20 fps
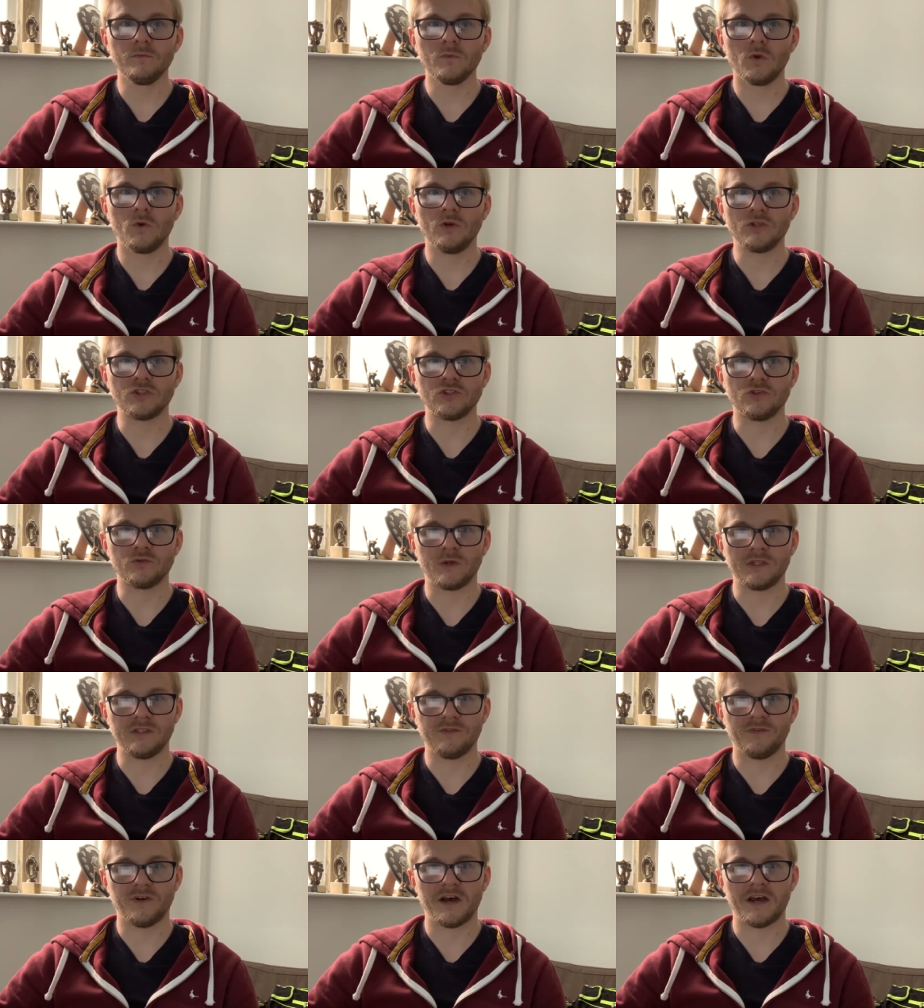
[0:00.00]
Question
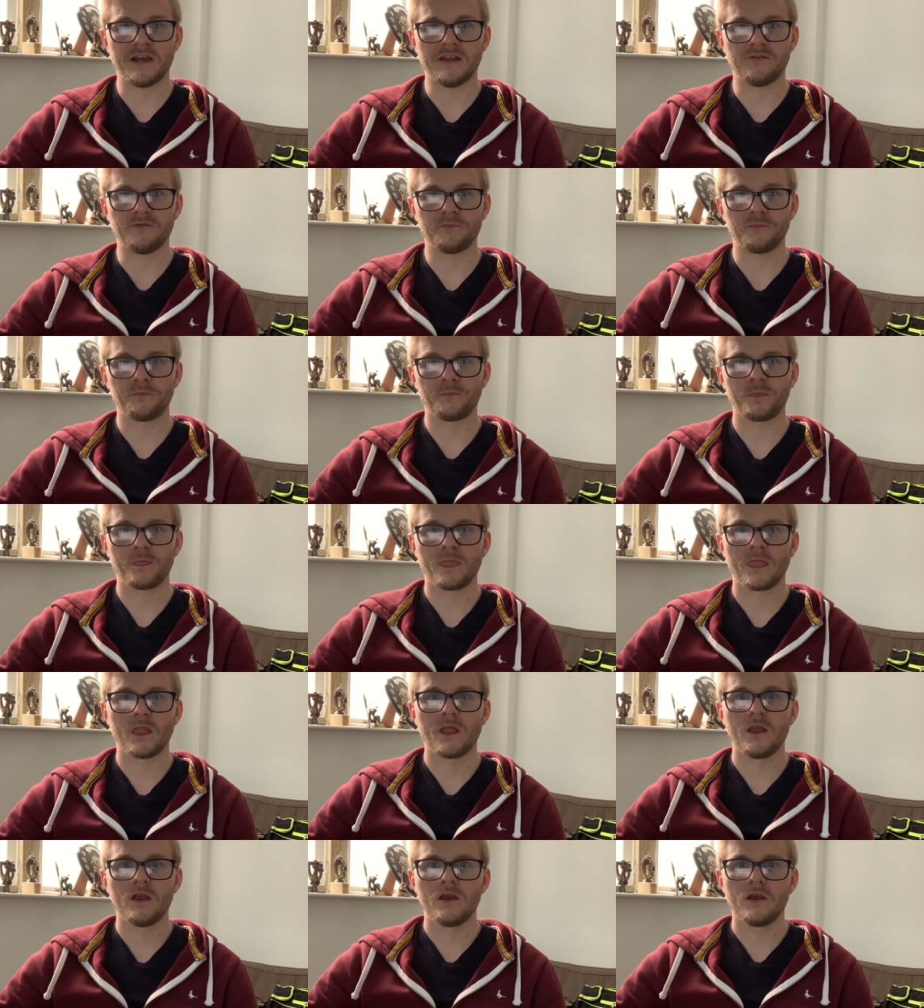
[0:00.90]
25.
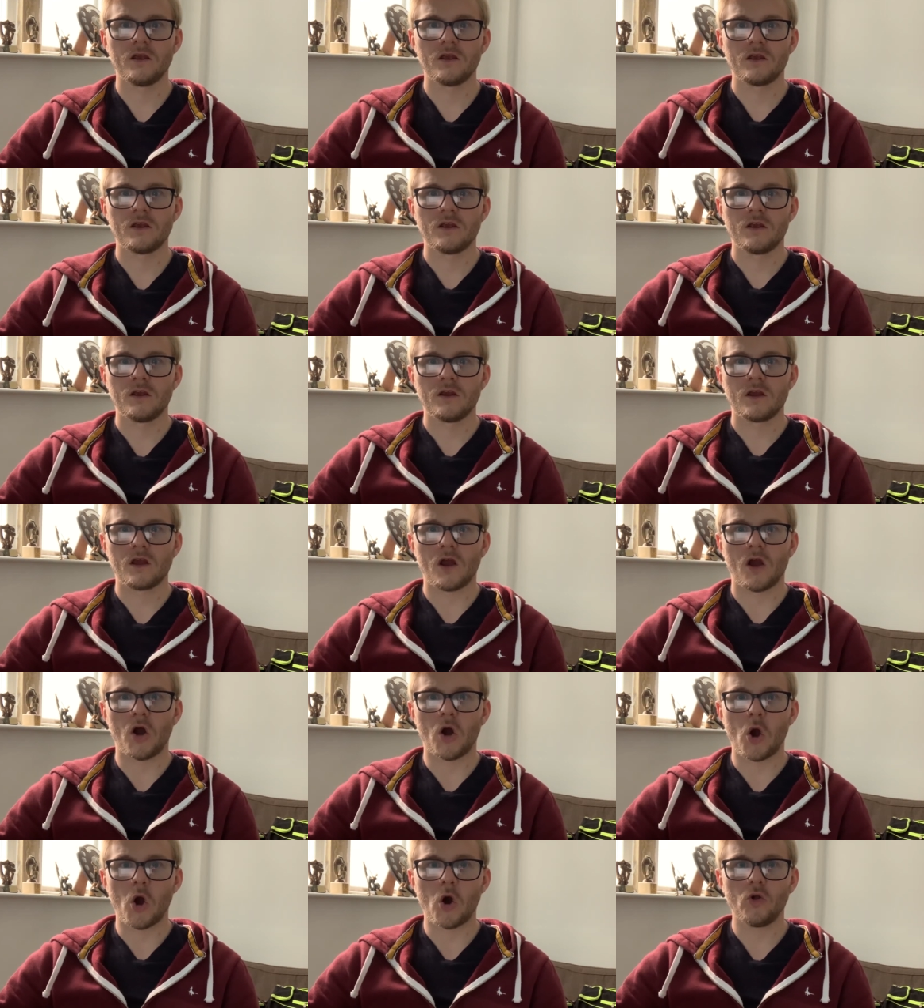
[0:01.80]

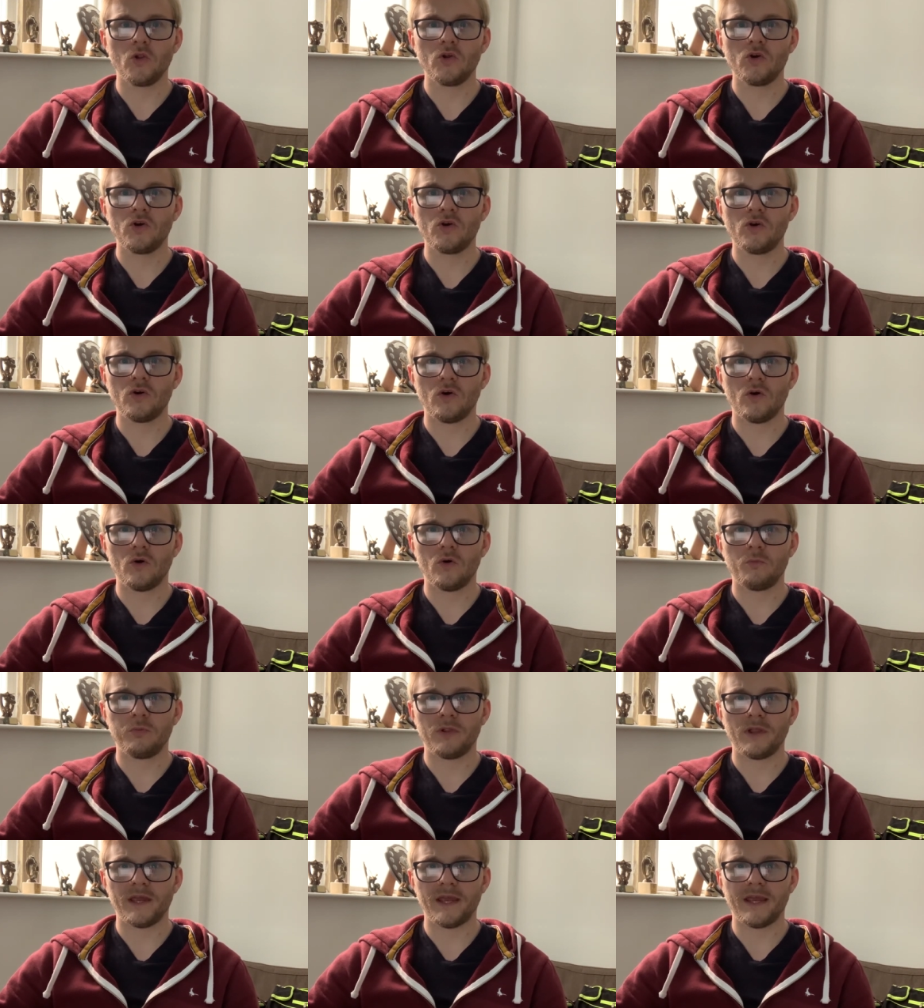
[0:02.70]
A hollow
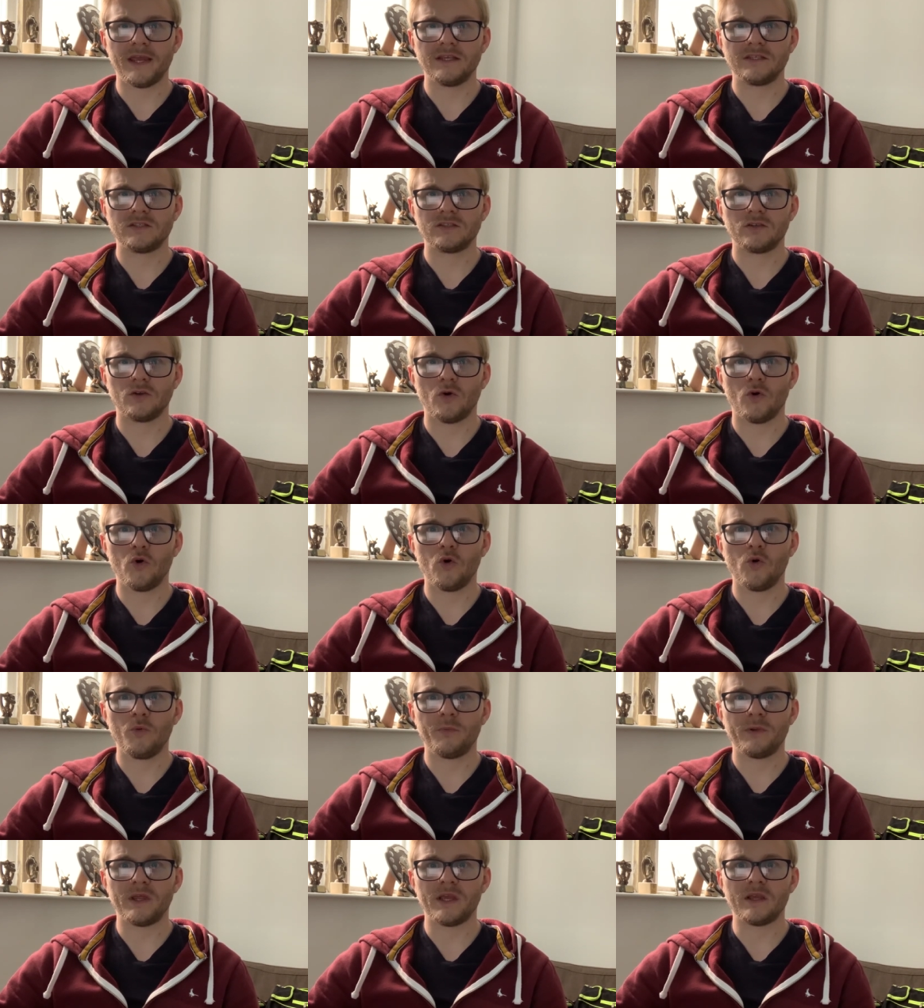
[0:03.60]
place
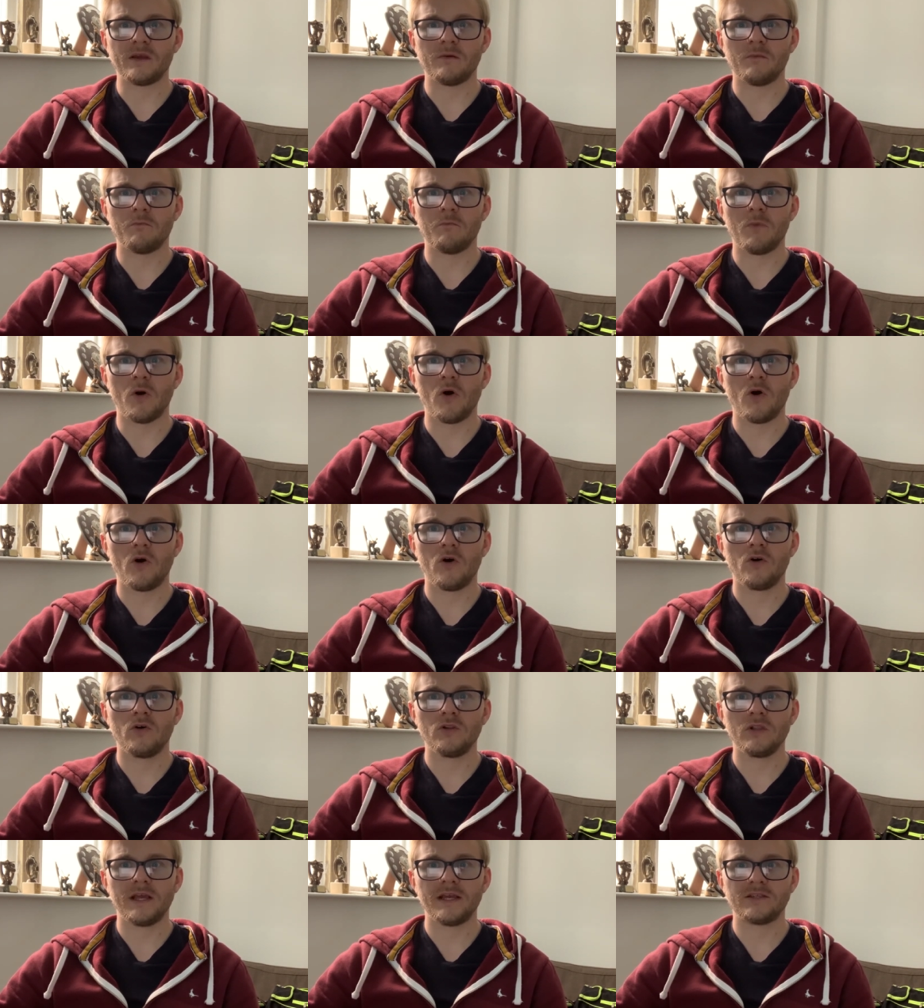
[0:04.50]
opening more
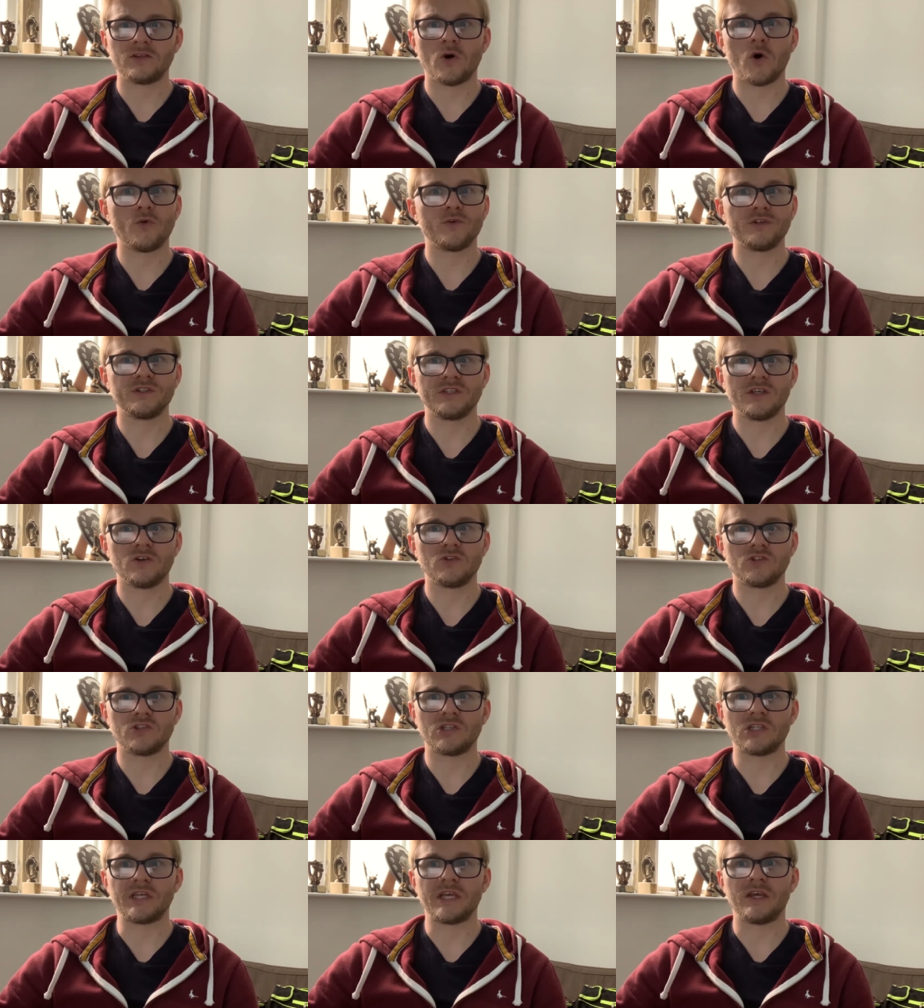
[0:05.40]
or less
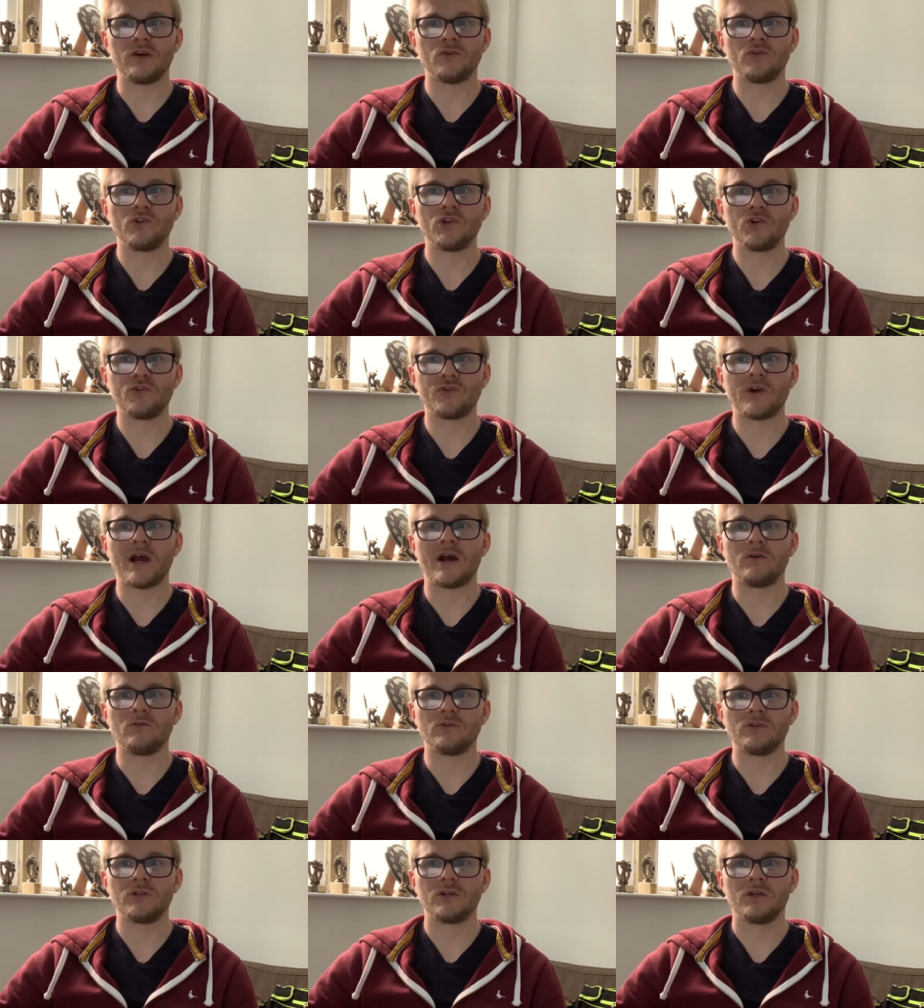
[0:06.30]
horizontally
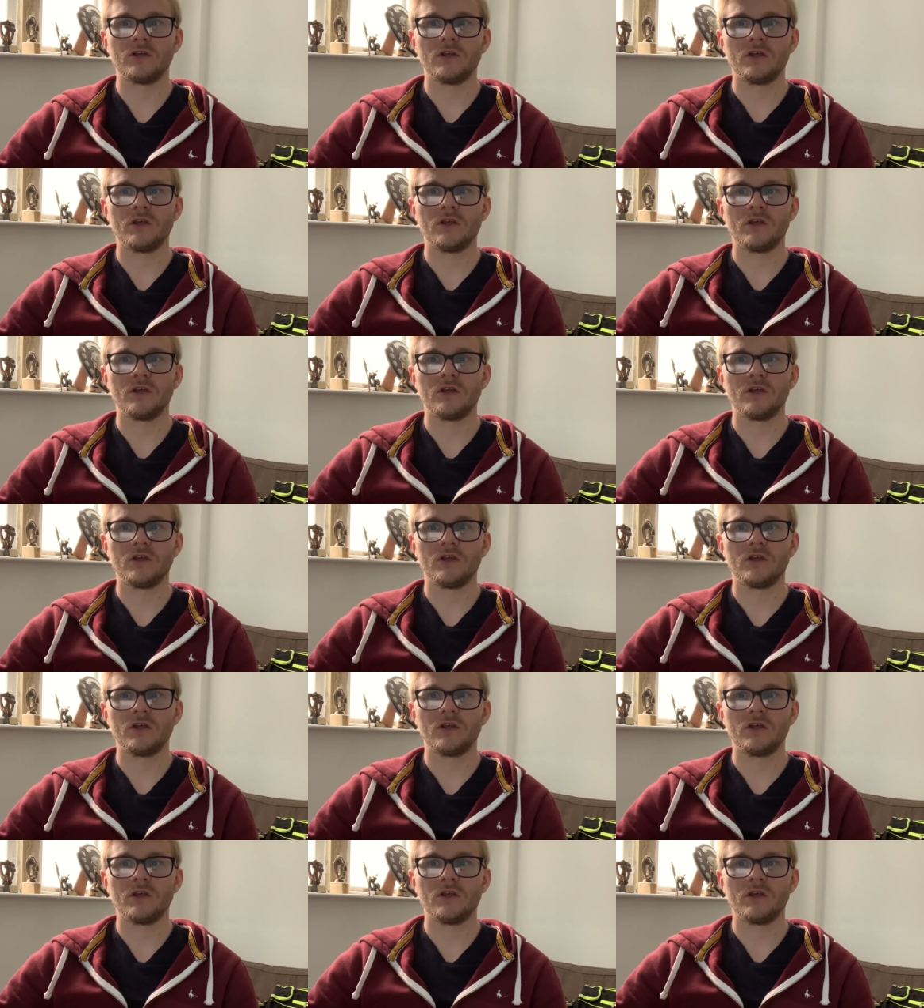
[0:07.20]
underground,